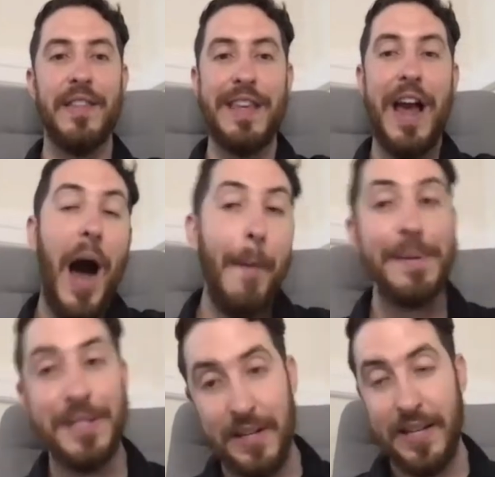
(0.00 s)
the
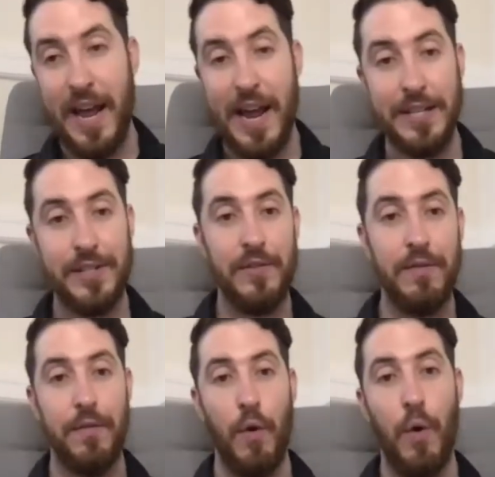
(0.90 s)
opposite case
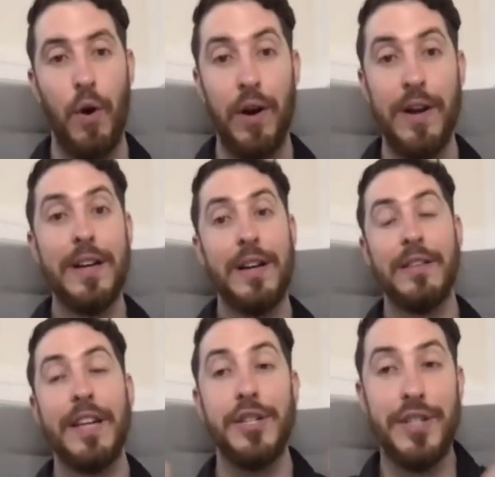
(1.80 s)
for
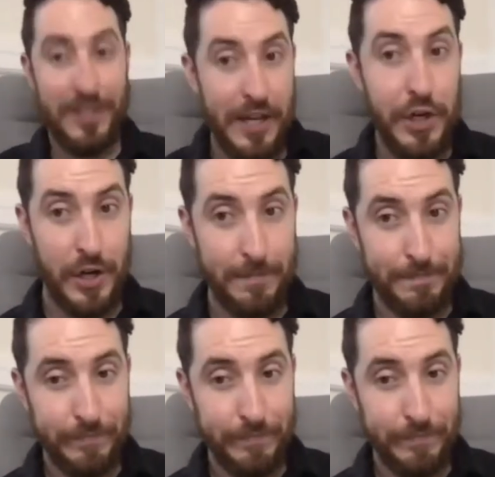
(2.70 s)
legislation,